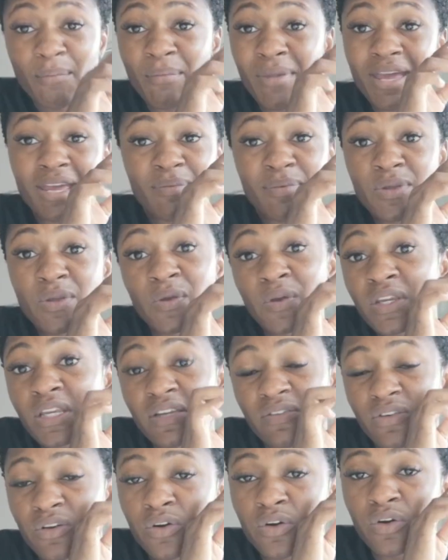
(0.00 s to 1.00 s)
Maybe you can
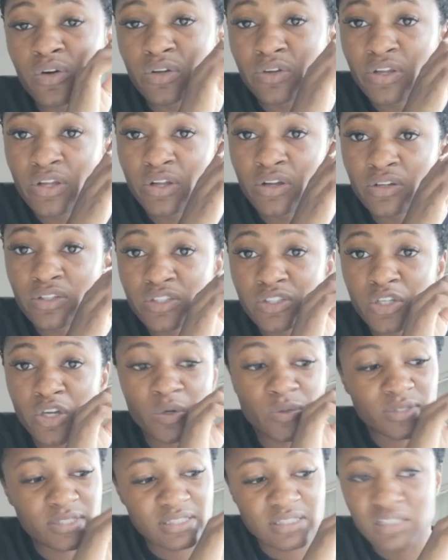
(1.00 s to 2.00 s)
even colour your
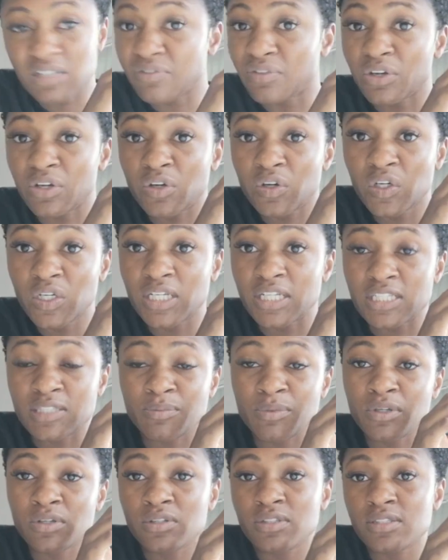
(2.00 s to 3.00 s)
stones in different
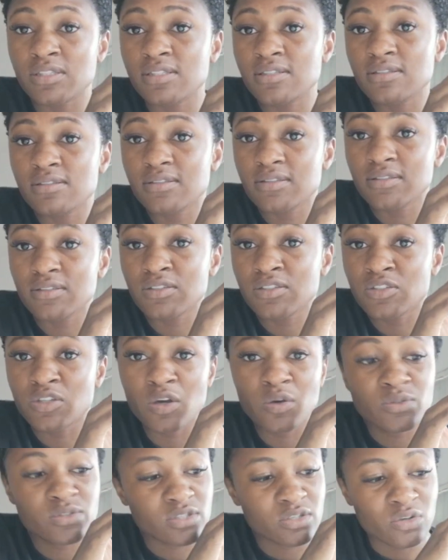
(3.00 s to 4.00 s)
colours, because
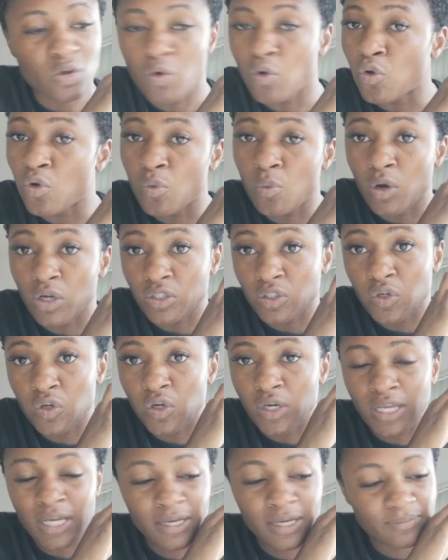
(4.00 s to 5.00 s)
stones are not all one
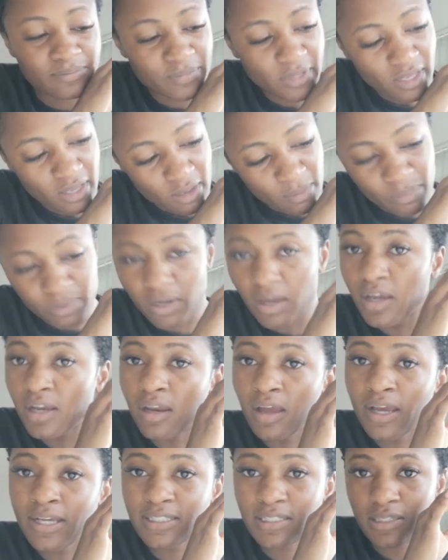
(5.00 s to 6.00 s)
colour, but I
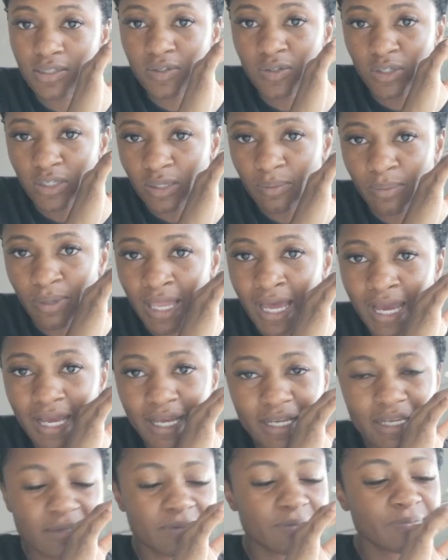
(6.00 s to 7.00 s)
like the colour
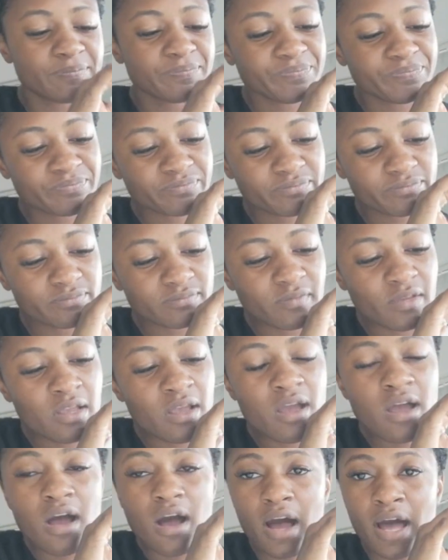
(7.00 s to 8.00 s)
black.
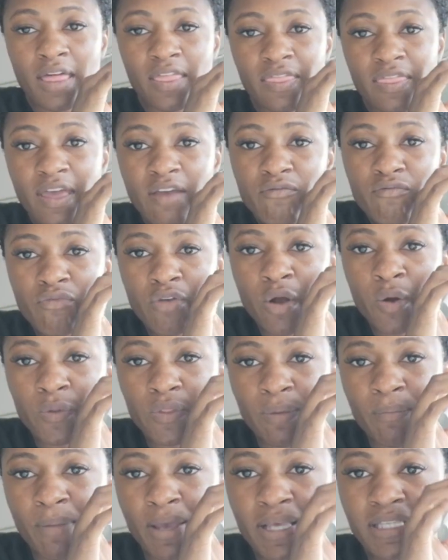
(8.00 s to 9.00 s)
I then
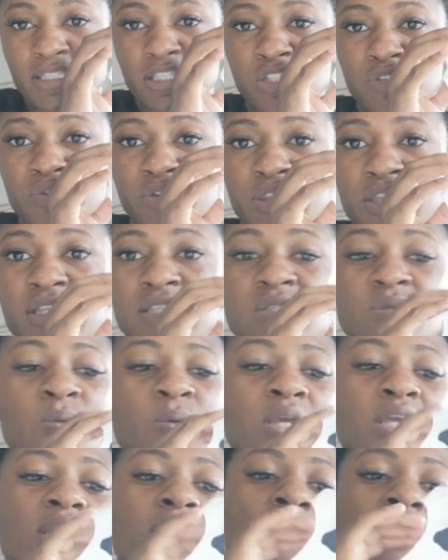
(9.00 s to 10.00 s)
wrote the message for this
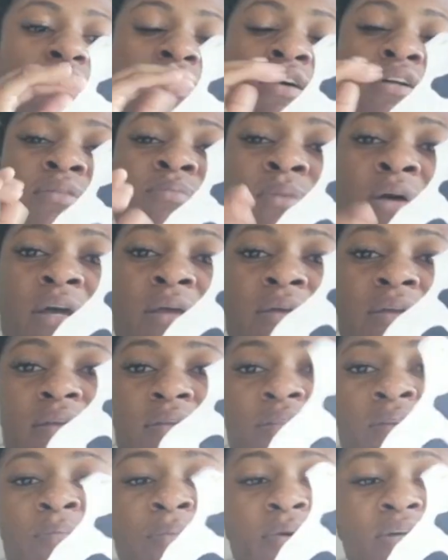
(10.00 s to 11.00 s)
week on
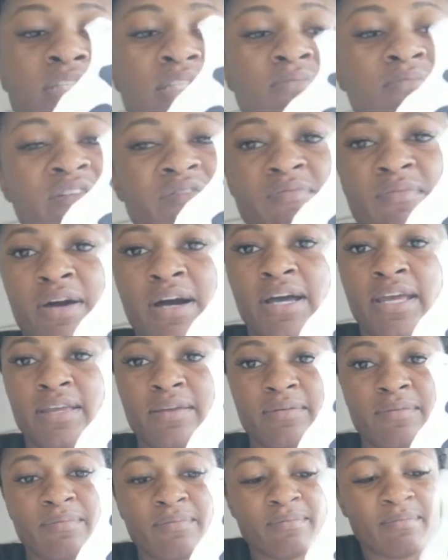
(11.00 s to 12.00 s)
the bottom of
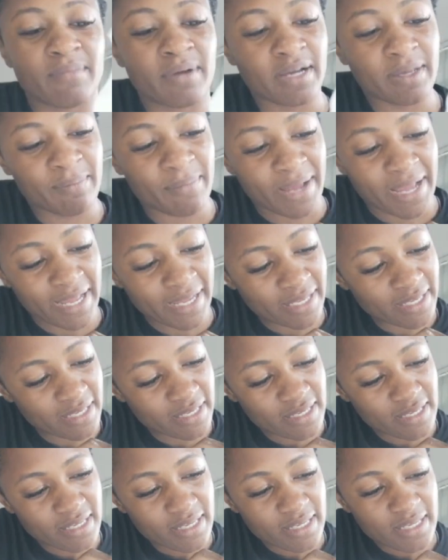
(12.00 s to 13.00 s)
my bag,
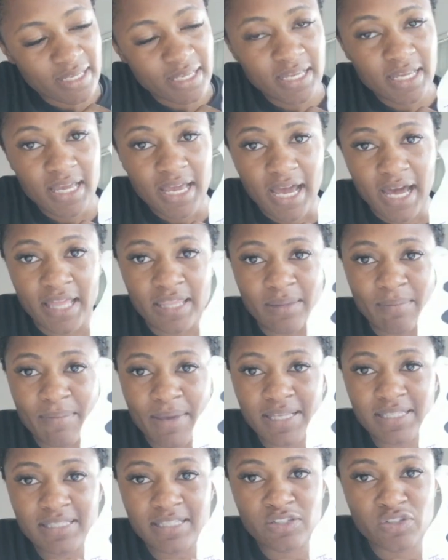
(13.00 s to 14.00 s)
and the
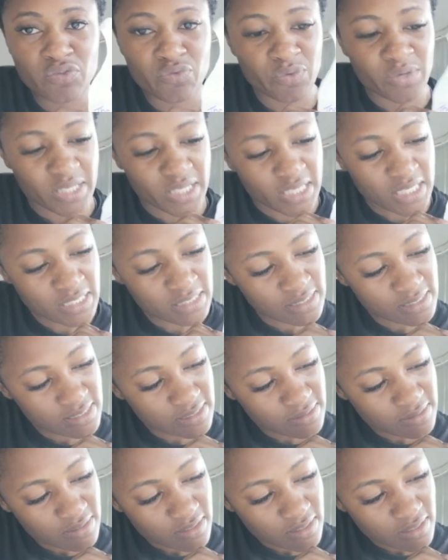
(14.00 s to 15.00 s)
message
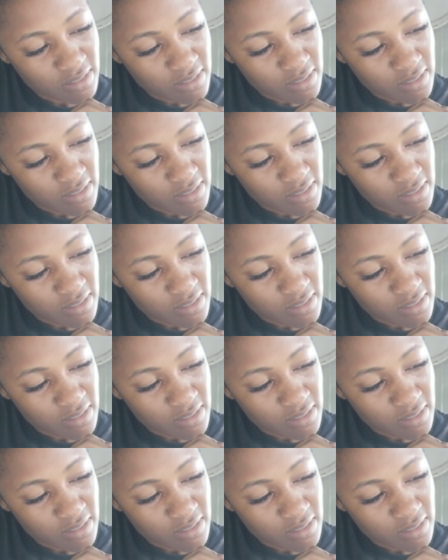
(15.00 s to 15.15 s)
reads,